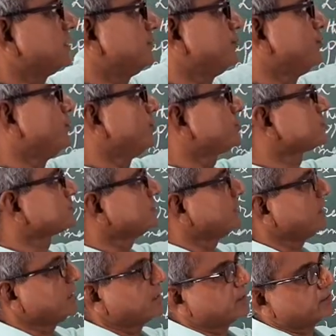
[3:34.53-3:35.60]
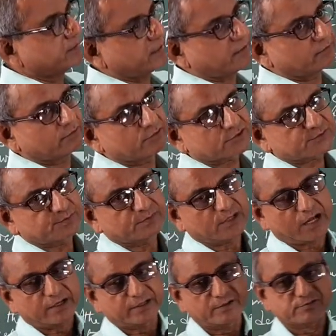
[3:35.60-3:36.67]
their books were you
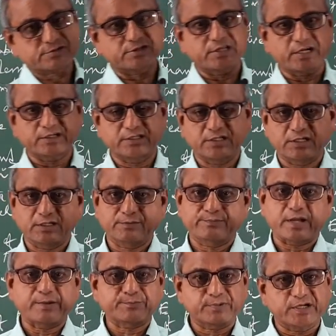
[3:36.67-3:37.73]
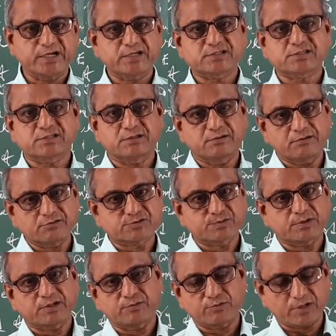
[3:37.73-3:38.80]
see that the pamphlets
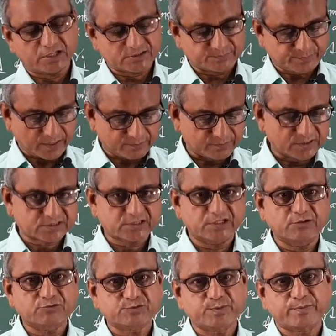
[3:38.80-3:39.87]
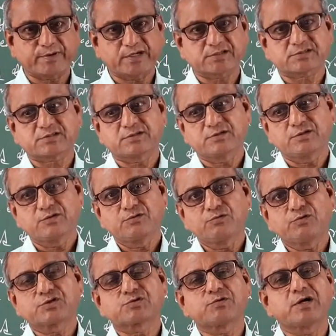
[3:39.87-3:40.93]
was published in newspapers,
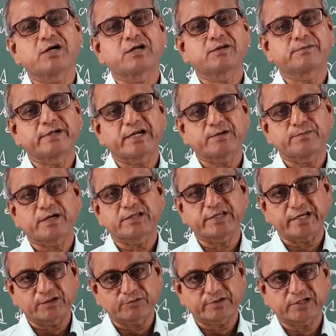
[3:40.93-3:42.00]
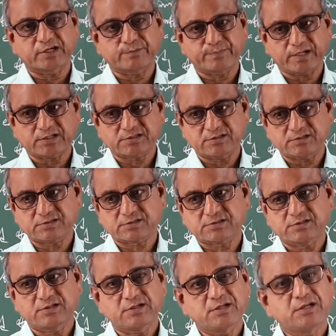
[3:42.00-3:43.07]
which were read by the educated persons,
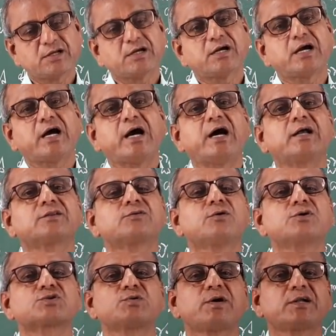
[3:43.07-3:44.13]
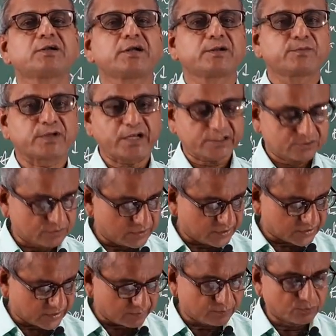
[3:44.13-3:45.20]
and those who were actually,
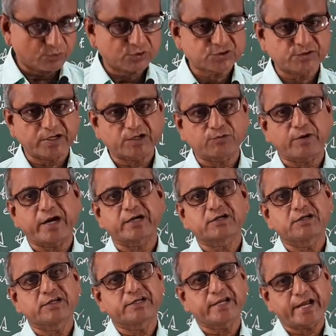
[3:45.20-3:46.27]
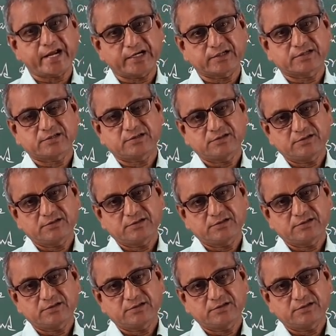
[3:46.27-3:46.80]
some books were widely read,